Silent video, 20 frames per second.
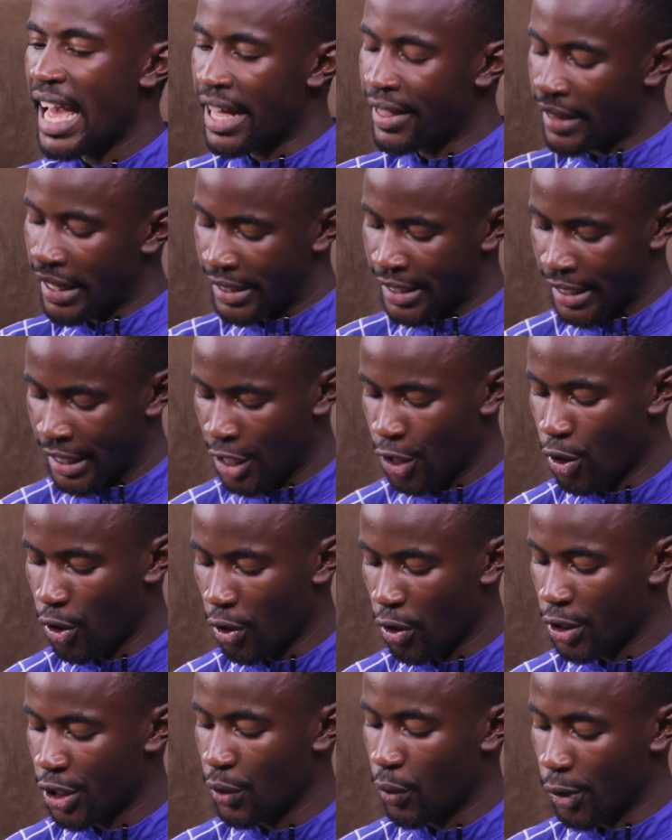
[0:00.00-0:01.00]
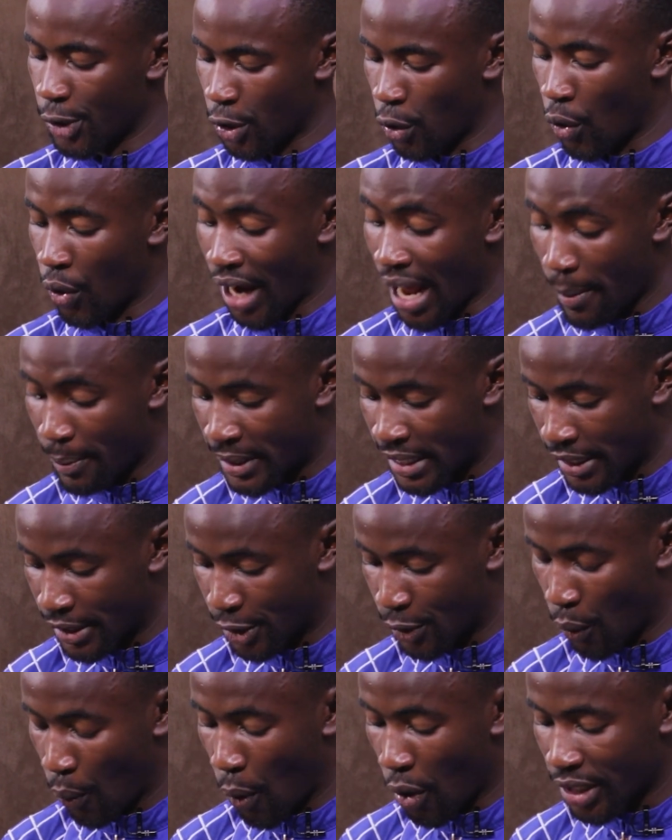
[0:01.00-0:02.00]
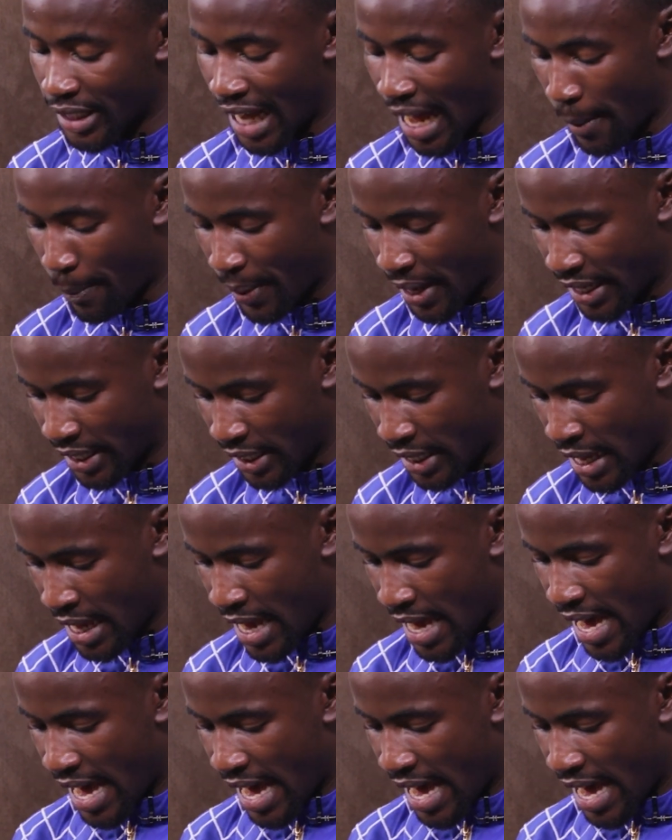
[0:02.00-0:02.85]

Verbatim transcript: and the genealogy was corrupted. So what happened?